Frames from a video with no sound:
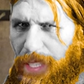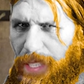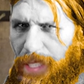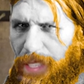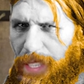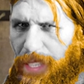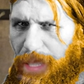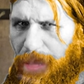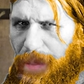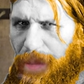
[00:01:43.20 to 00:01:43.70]
And
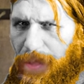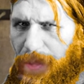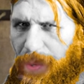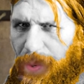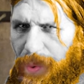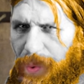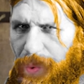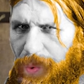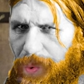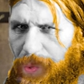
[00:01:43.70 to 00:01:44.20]
I spent
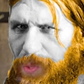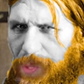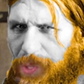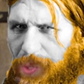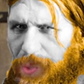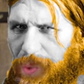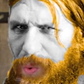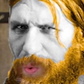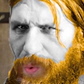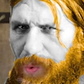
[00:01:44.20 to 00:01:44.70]
oh
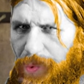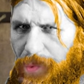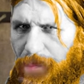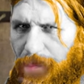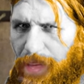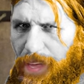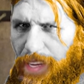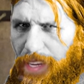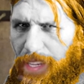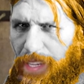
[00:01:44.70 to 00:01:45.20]
so
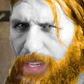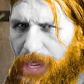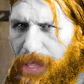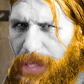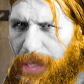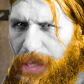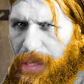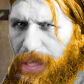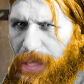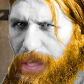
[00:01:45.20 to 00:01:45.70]
many
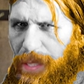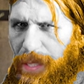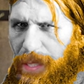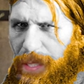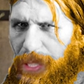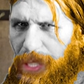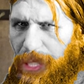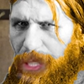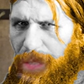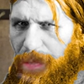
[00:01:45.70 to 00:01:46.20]
nights
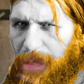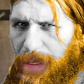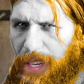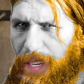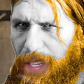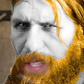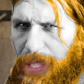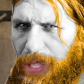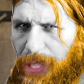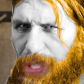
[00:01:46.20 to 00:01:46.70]
just
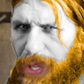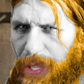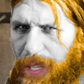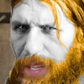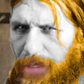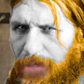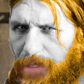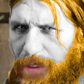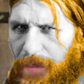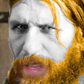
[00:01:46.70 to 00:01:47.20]
feeling
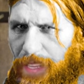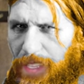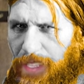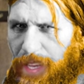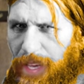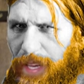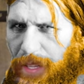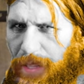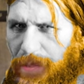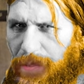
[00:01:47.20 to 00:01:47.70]
sorry for
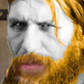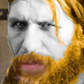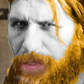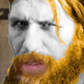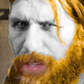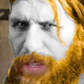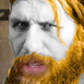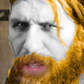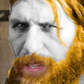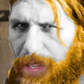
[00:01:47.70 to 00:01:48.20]
myself.
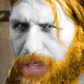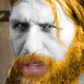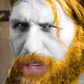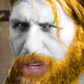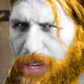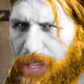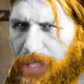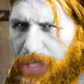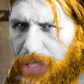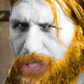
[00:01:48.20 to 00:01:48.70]

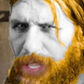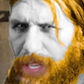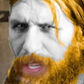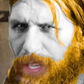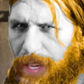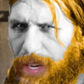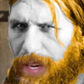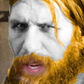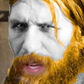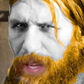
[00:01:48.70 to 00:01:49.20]
I used to
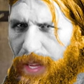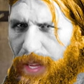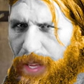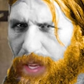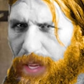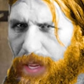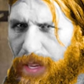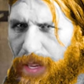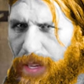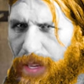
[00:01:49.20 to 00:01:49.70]

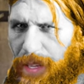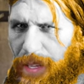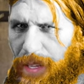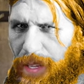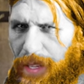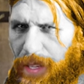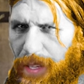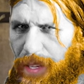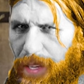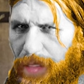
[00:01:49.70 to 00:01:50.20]
cry,
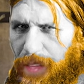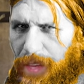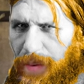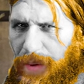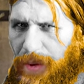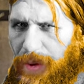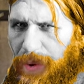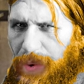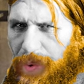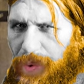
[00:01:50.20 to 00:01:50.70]
and now
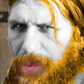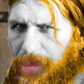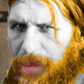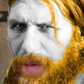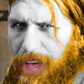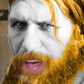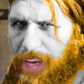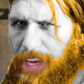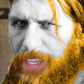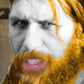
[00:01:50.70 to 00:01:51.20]
I hold
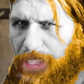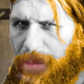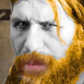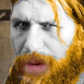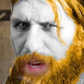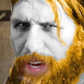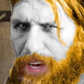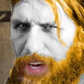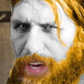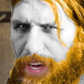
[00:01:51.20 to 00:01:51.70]
my head up
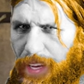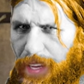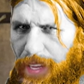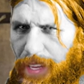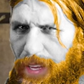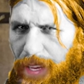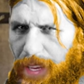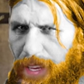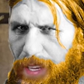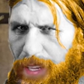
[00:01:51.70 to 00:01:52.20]

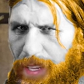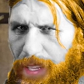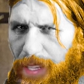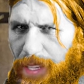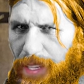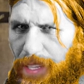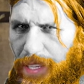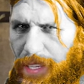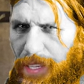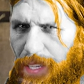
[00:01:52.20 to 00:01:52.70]
high.
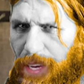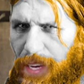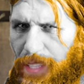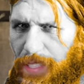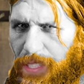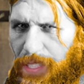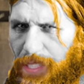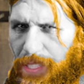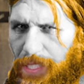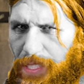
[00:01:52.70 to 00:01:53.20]

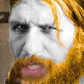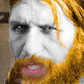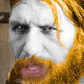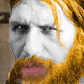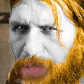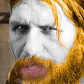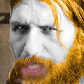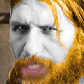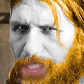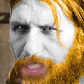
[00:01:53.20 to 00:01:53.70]
And
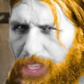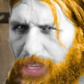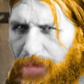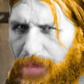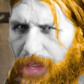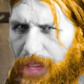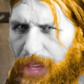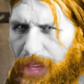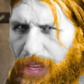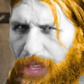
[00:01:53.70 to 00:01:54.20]
you see
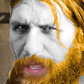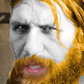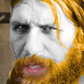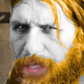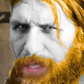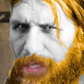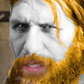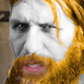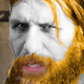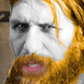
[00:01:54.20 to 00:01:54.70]
me,
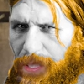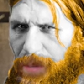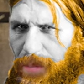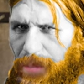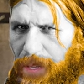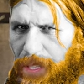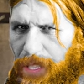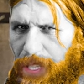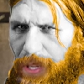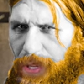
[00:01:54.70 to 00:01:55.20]

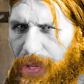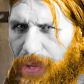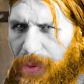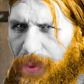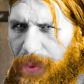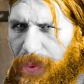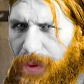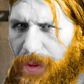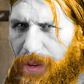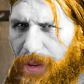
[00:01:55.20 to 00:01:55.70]
somebody
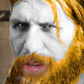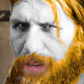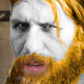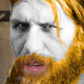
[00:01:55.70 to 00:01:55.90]
new.